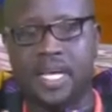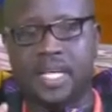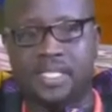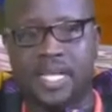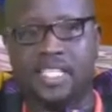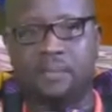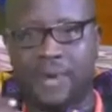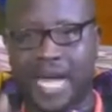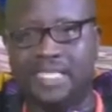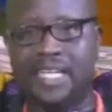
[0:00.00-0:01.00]
search
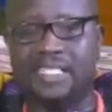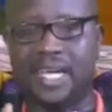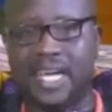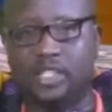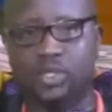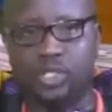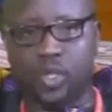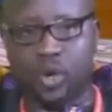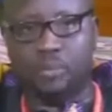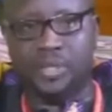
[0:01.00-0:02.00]
Brightence Electronics
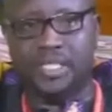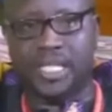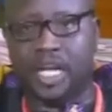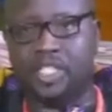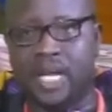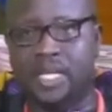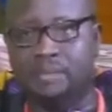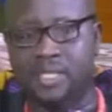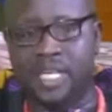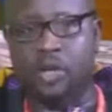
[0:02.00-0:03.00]
Company International
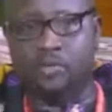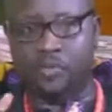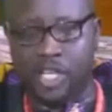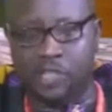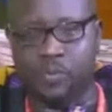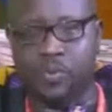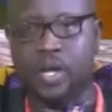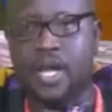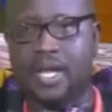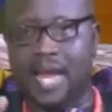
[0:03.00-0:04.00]
Limited on Facebook,
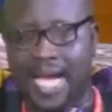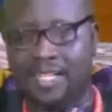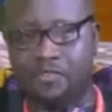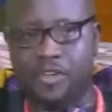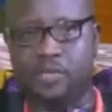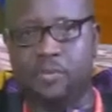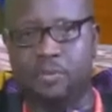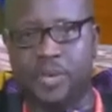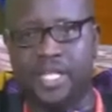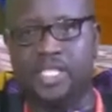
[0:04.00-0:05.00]
like the Facebook
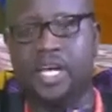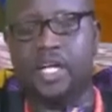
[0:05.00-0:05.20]
page.